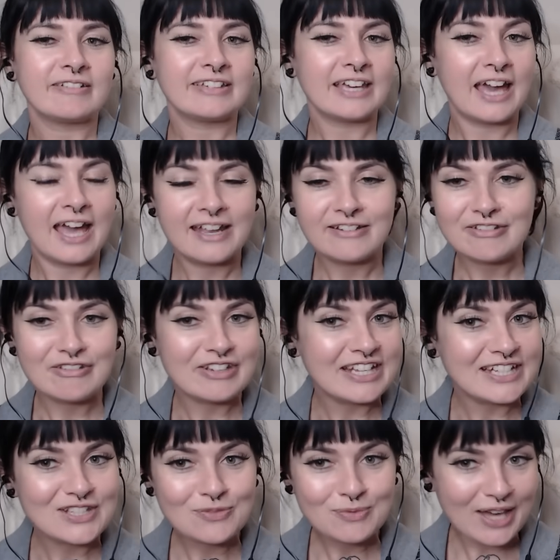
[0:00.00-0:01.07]
Ken, you
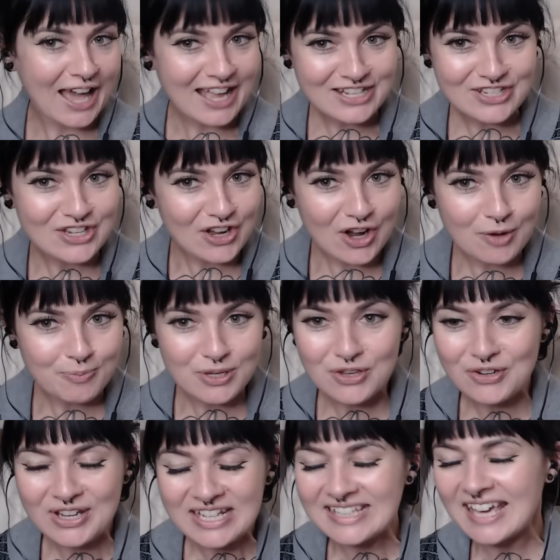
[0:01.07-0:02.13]
need some ketchup. You
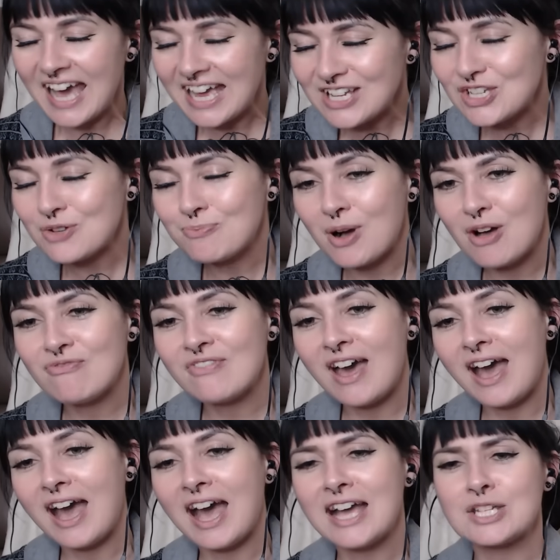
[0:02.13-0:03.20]
need ketchup on
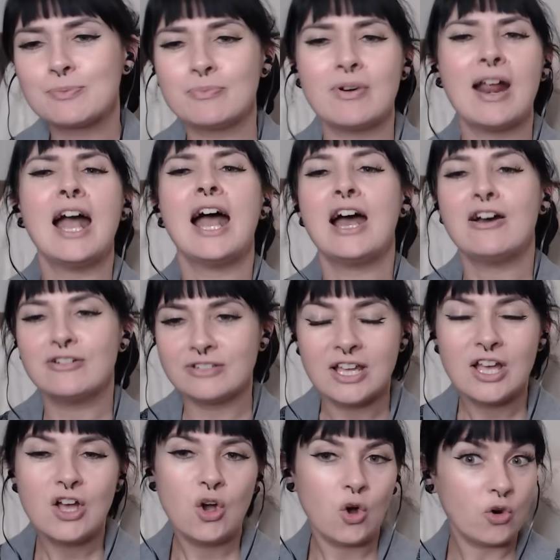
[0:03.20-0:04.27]
that hash brown,
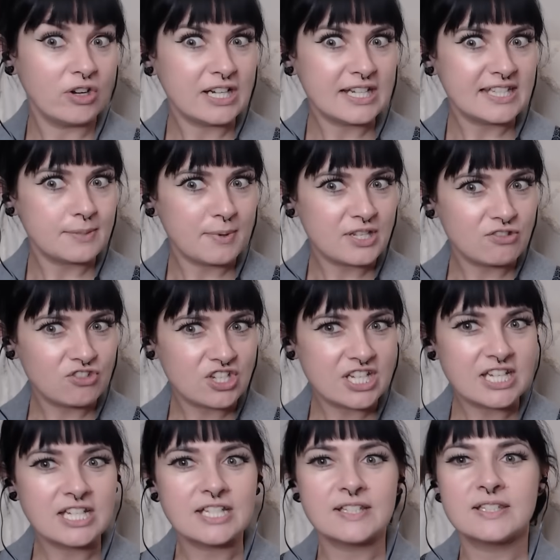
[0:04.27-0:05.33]
or at least a bit of
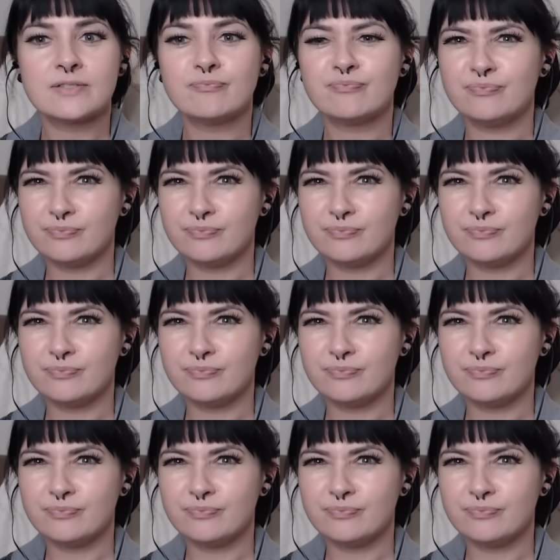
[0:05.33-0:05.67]
cheese.